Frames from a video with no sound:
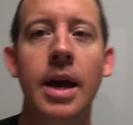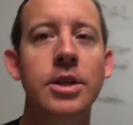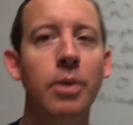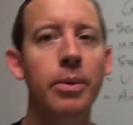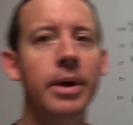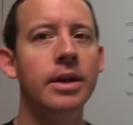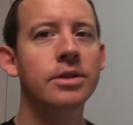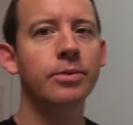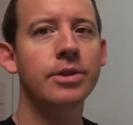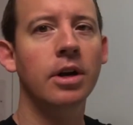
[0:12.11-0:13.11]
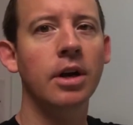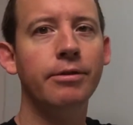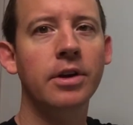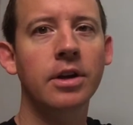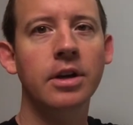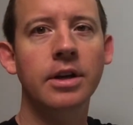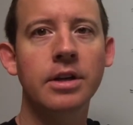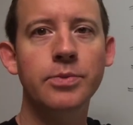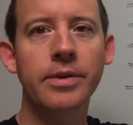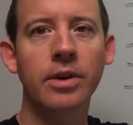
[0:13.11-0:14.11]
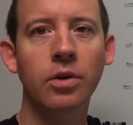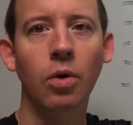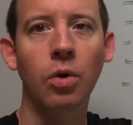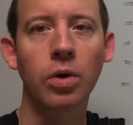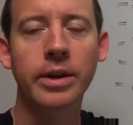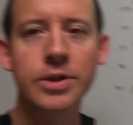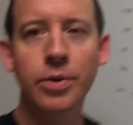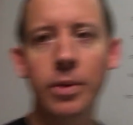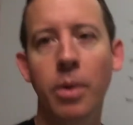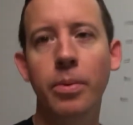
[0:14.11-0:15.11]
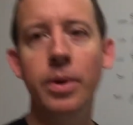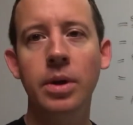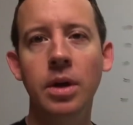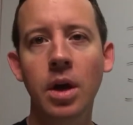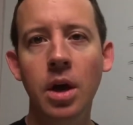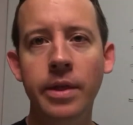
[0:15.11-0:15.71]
So what we start off here is we go to goal, and that's really